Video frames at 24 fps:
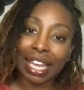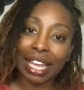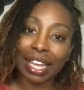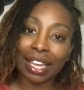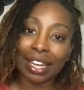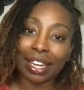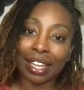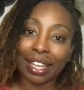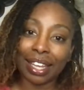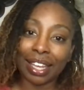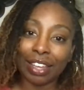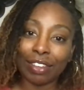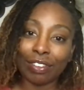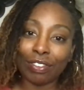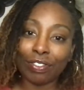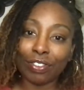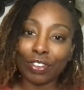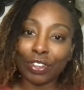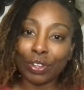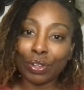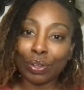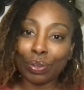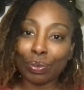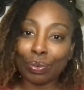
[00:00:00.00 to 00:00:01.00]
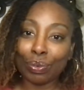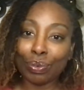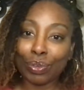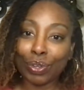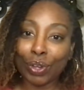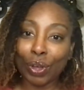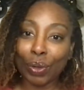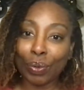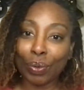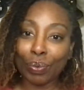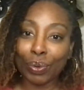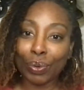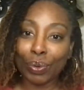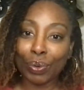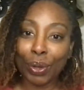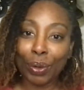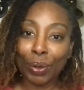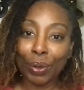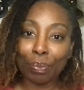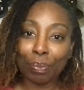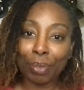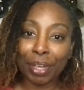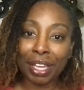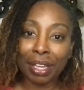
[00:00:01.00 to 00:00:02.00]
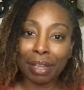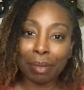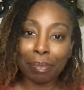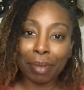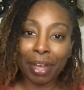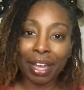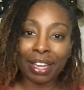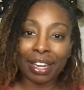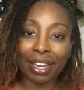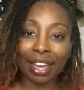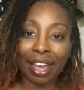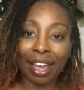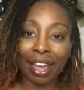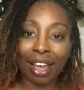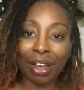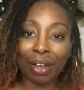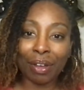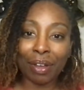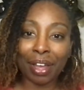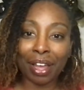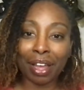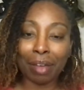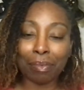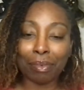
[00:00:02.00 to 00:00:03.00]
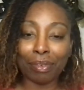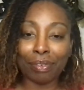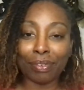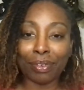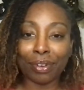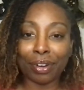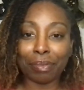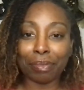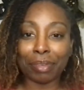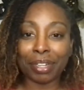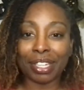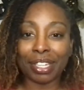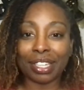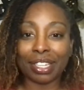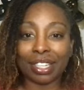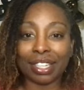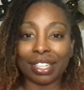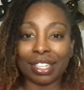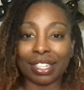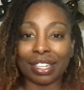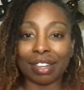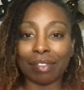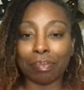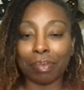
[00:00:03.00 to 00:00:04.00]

and if you don't know me by now, I'm a pharmacist.